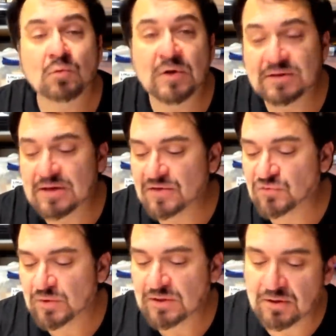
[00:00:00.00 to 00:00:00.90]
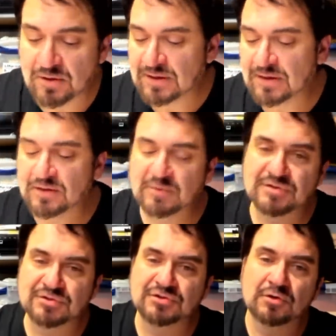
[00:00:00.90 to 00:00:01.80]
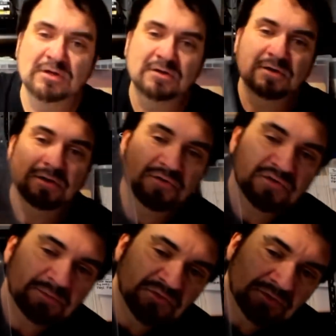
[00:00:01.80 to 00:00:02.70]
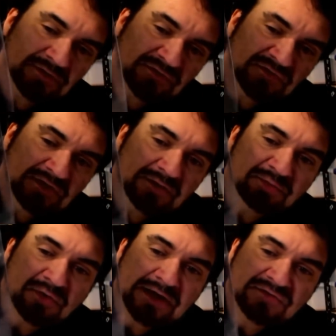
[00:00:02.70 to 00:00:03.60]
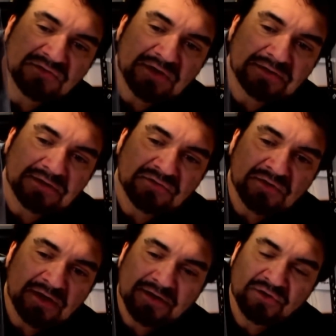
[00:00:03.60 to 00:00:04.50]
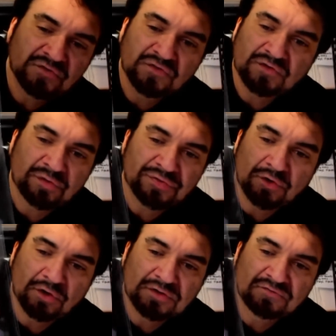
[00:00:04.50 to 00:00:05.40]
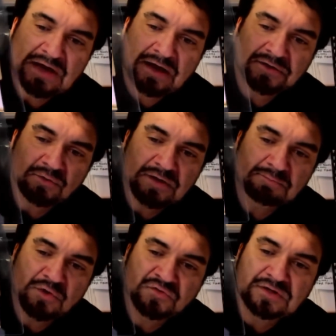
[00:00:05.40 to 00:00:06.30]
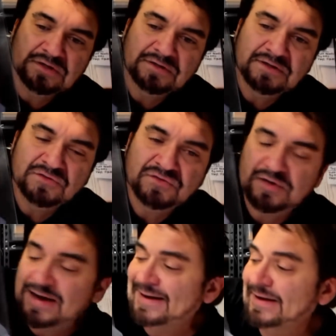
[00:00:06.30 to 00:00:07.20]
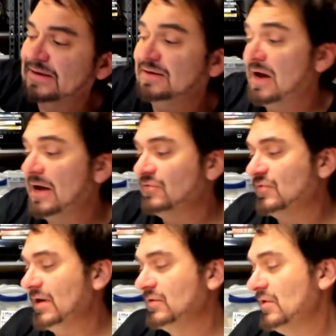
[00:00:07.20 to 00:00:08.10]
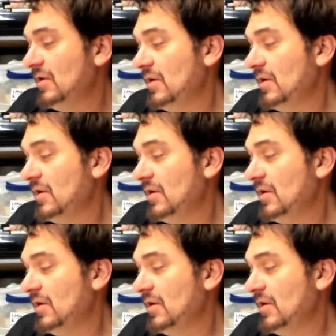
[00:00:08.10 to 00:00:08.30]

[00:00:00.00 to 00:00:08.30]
really nice one here. And again, let me just show you the close-up so you can see the prices on these. This is a third the value on most any of these that I, I find,